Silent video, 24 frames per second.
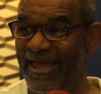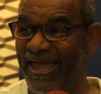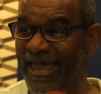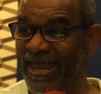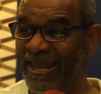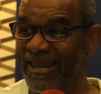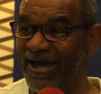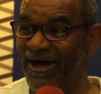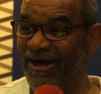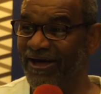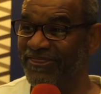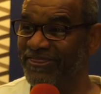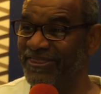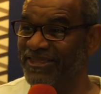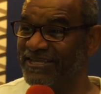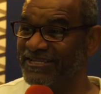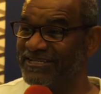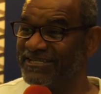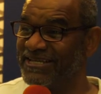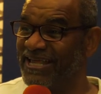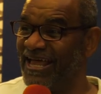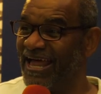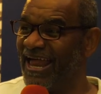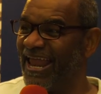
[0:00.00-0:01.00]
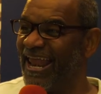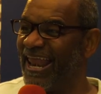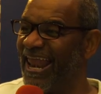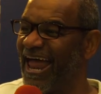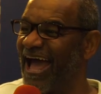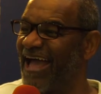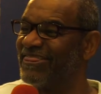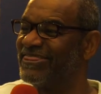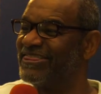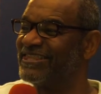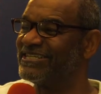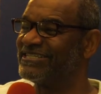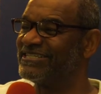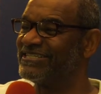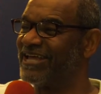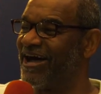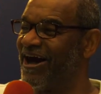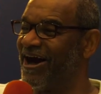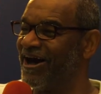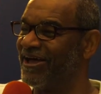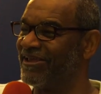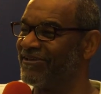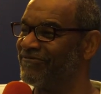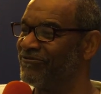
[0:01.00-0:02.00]
and others like the
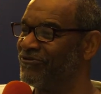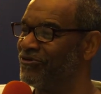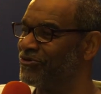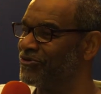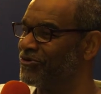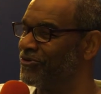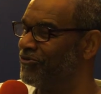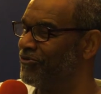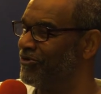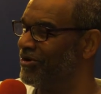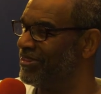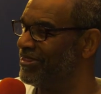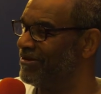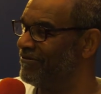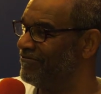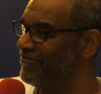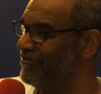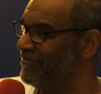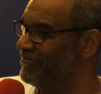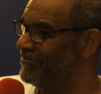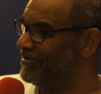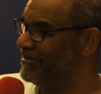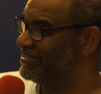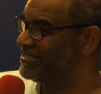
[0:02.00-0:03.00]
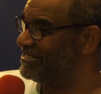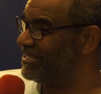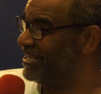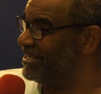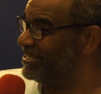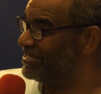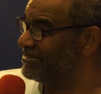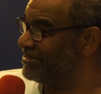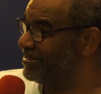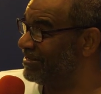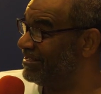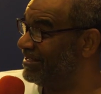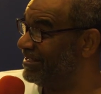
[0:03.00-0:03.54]
stars, 1 Corinthians 15 says.